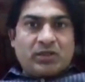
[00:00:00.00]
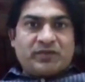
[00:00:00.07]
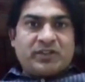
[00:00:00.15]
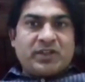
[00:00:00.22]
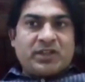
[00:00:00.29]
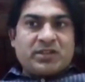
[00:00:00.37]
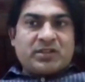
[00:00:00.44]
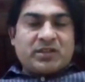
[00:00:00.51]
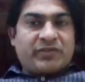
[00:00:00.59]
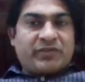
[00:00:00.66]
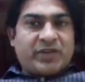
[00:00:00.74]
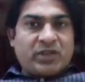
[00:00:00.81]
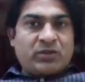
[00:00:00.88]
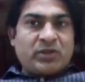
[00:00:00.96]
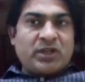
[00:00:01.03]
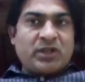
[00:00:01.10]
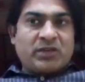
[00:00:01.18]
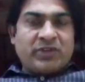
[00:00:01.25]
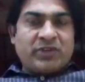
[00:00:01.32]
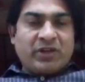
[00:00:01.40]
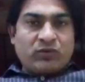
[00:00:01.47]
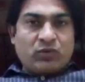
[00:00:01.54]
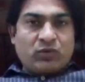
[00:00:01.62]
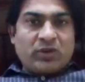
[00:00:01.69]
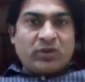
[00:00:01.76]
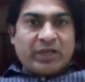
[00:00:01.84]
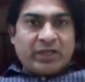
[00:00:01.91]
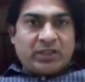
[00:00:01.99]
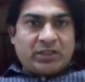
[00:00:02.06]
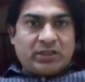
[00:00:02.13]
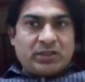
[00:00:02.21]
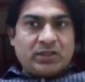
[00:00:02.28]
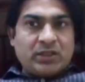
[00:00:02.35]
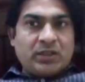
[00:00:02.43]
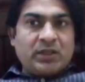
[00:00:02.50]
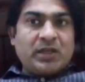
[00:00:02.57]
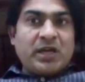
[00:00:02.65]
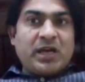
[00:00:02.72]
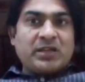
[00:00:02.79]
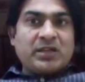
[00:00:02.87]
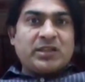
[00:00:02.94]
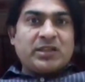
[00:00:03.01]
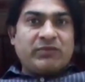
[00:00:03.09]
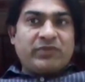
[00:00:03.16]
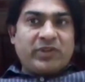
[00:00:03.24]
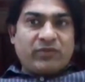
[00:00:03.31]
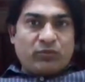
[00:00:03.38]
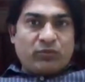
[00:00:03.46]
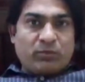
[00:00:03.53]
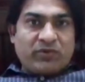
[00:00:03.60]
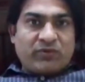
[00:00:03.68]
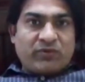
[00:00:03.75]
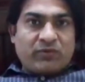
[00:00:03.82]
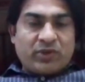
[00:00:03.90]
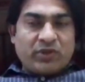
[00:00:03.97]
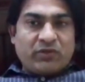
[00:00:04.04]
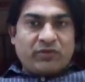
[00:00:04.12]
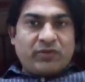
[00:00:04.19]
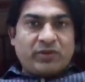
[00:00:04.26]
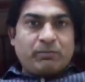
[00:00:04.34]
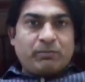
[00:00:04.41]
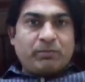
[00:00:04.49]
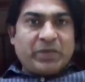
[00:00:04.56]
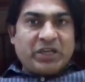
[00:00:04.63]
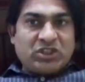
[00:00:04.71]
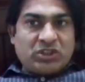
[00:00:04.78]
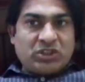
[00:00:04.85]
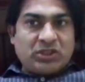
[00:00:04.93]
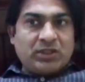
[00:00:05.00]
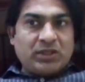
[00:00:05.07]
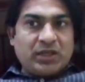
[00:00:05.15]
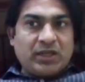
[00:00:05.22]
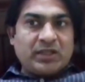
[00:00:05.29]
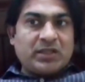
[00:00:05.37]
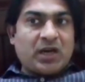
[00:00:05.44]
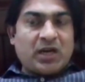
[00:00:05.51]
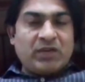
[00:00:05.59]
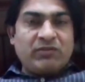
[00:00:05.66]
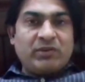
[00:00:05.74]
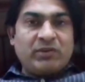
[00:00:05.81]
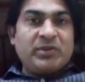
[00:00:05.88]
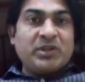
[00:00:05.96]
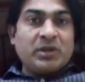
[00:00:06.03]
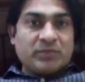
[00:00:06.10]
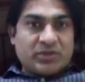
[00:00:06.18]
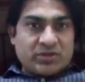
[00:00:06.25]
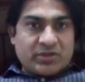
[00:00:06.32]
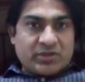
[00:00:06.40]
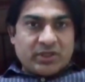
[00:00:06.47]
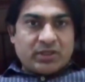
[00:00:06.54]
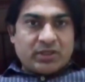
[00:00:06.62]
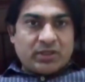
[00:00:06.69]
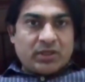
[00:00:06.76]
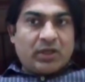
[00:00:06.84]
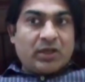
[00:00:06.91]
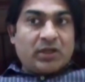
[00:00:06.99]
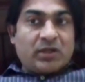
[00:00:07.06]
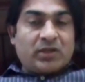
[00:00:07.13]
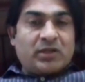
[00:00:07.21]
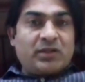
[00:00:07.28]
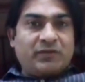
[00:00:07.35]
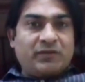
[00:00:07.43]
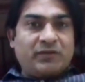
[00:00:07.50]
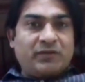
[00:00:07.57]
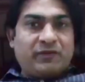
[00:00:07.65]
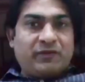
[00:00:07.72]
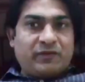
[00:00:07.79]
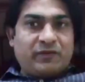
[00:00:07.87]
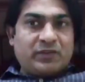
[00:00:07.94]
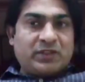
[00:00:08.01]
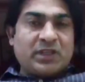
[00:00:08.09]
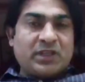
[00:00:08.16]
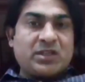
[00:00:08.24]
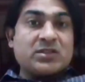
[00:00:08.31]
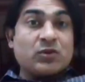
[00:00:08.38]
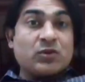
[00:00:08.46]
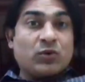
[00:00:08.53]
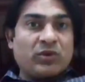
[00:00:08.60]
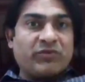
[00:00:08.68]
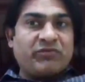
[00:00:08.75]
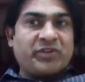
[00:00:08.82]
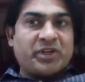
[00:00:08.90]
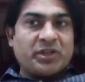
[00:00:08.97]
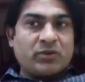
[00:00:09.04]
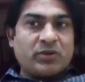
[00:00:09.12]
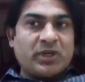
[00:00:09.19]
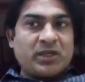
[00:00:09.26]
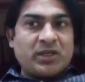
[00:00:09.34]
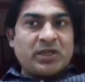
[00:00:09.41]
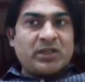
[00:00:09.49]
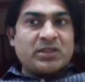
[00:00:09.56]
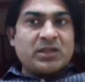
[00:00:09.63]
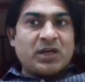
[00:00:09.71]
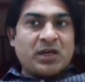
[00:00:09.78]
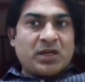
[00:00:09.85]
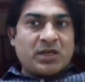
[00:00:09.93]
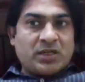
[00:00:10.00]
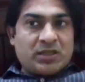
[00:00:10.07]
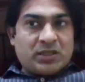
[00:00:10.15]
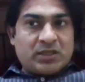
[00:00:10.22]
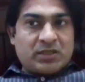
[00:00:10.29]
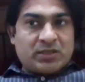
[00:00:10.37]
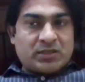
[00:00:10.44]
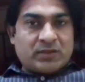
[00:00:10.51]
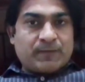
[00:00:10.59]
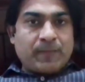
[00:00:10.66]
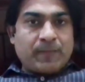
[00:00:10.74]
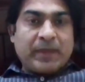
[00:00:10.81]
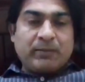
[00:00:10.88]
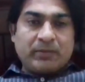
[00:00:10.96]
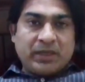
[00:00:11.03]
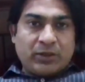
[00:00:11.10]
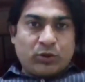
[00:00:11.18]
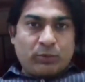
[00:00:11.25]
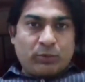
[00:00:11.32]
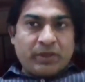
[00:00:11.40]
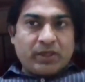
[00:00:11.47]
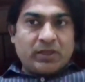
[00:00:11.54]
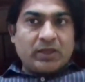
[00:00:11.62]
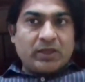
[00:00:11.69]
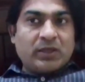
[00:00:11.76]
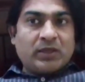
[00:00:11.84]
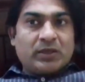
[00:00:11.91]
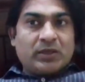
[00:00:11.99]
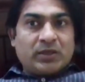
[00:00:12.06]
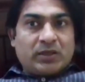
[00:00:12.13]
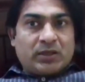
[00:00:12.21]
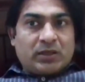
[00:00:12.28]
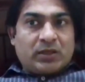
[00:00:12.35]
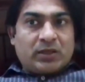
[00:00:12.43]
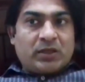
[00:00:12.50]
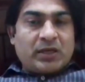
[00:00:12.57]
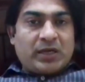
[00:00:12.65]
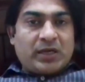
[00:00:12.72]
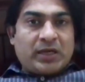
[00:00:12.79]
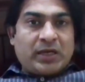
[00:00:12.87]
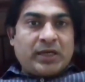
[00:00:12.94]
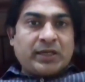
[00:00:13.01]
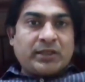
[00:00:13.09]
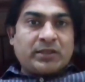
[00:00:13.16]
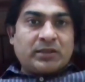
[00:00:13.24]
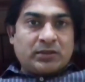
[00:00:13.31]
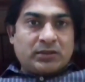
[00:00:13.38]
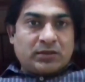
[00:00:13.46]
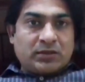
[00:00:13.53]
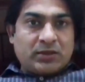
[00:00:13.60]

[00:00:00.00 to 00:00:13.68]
If there is a refractive error, we have to correct it, and then we have to give him patching, and the eye will become straight. If there is no refractive error and the eye is amblyopic and